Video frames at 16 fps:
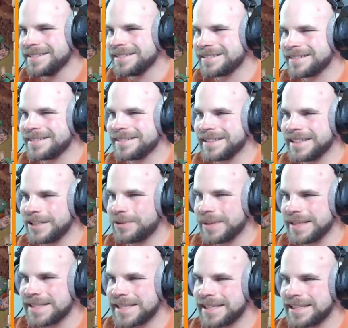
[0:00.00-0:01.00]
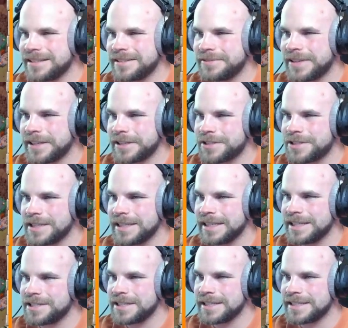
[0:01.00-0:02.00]
Alright, Queen's getting the value she can
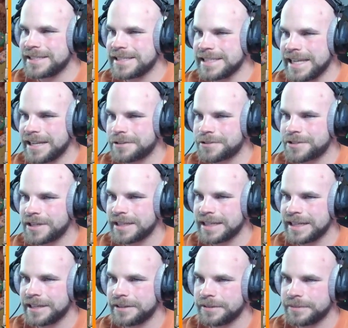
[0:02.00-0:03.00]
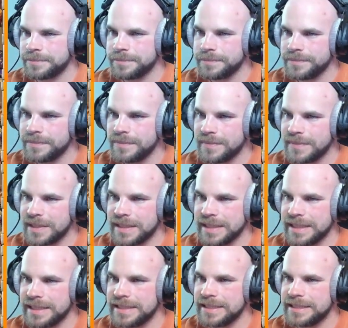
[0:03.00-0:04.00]
get. She gets a scatter shot down.
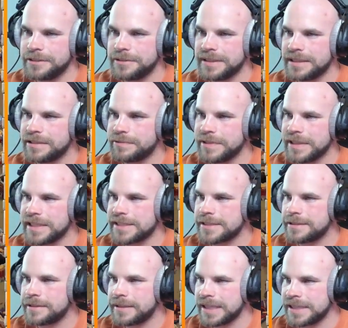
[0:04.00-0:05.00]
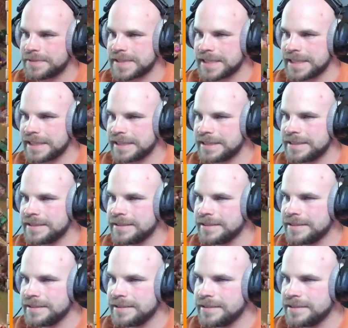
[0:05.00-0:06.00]
King did go down to Phoenix on the left side.
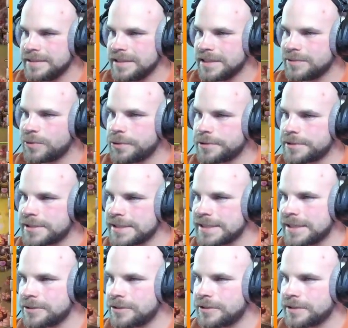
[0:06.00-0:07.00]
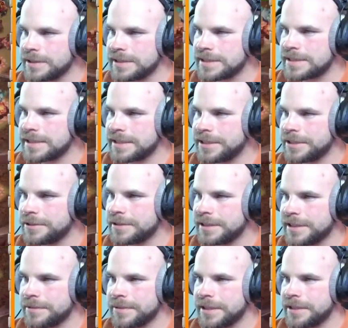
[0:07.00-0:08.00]
And of course, the Town Hall is secured, and
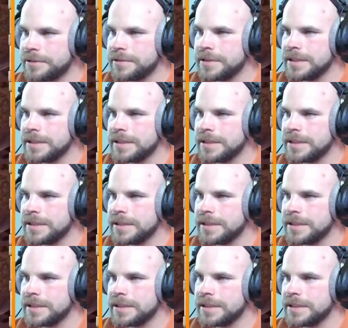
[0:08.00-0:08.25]
here we go.